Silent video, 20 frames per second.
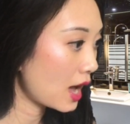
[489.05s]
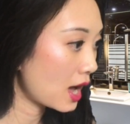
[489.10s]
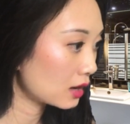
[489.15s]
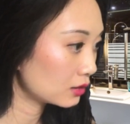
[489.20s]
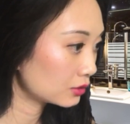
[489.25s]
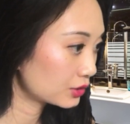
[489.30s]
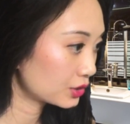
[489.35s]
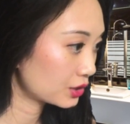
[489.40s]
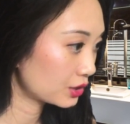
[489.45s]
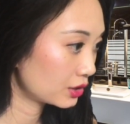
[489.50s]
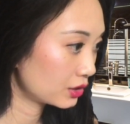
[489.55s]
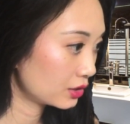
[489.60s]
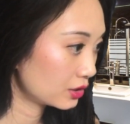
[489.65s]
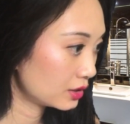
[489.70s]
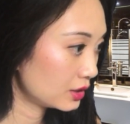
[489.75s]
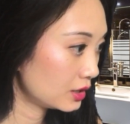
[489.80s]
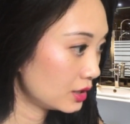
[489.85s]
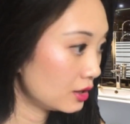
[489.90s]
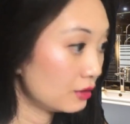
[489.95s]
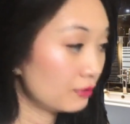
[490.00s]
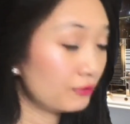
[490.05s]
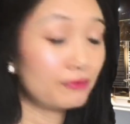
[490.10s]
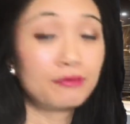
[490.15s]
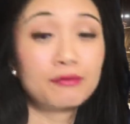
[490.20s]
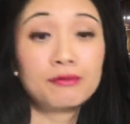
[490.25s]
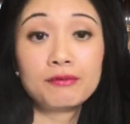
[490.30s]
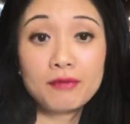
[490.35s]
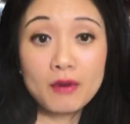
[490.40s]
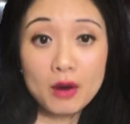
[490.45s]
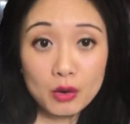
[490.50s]

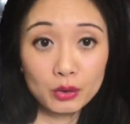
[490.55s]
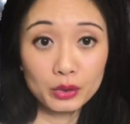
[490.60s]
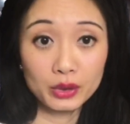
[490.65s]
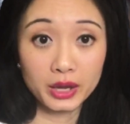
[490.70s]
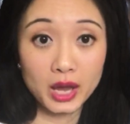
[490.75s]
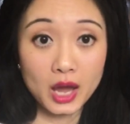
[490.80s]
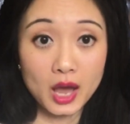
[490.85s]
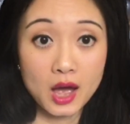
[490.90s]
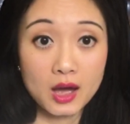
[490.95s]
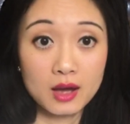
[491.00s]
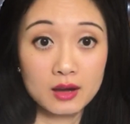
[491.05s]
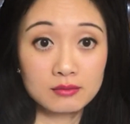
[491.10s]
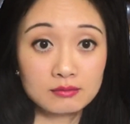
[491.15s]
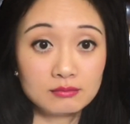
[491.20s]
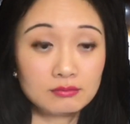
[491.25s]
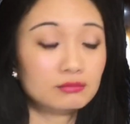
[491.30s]
alternifolia.